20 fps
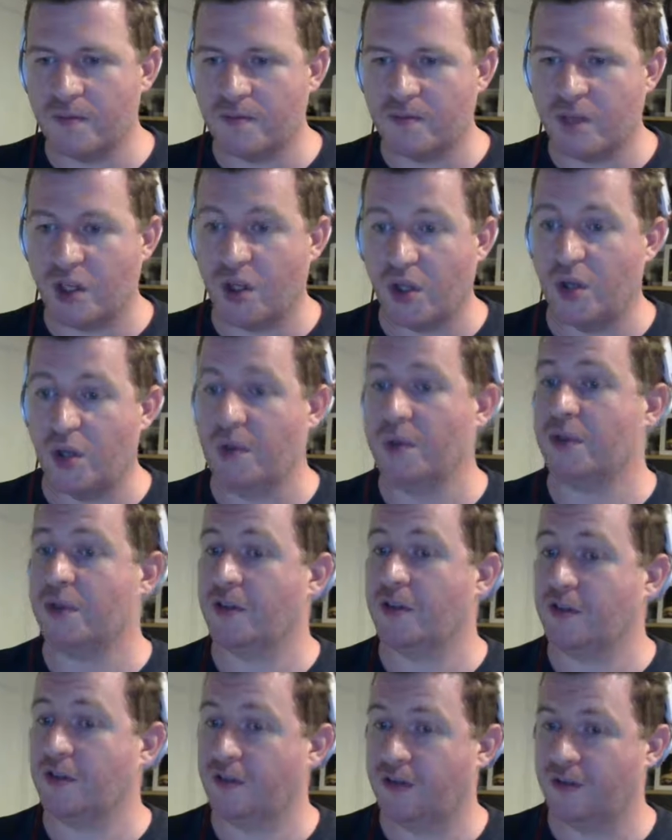
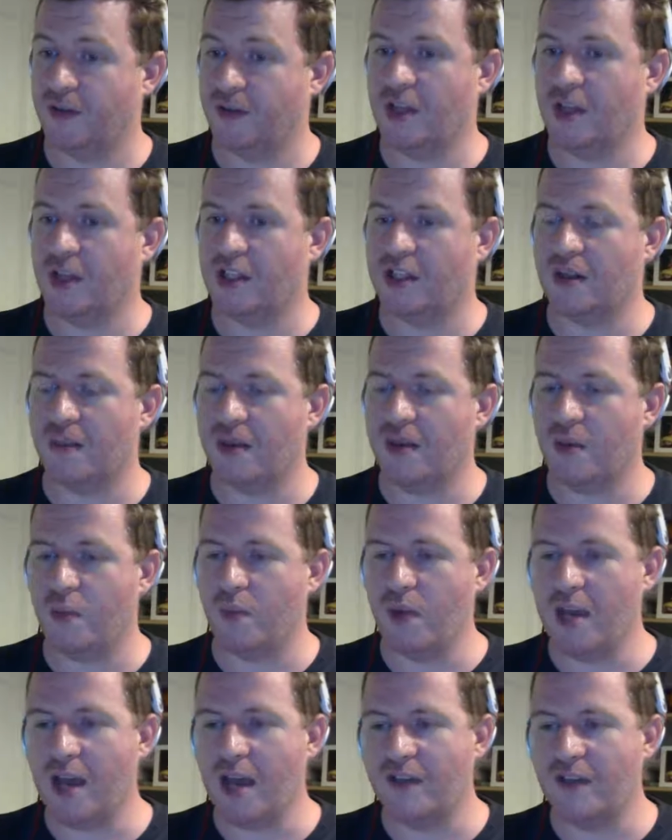close, so that's something
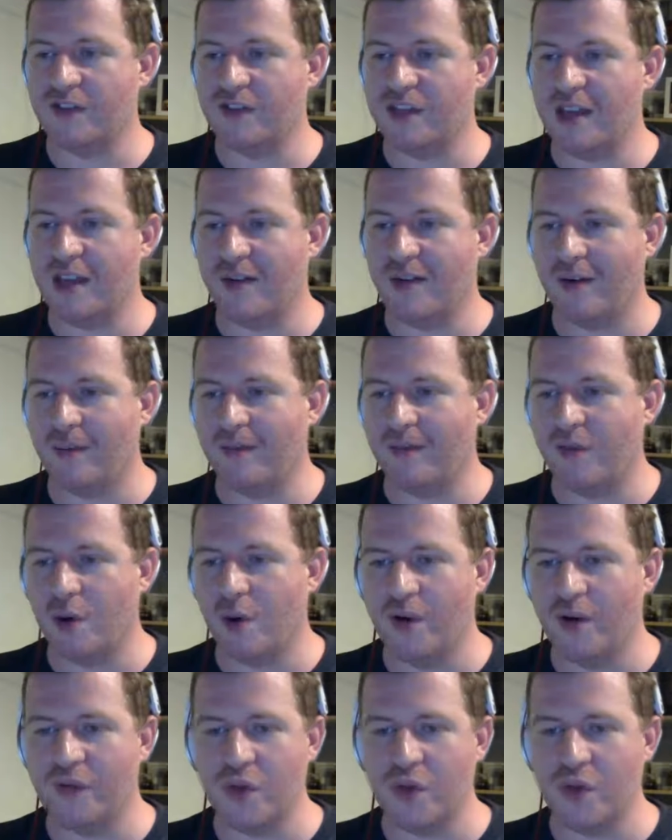we have to gear up for.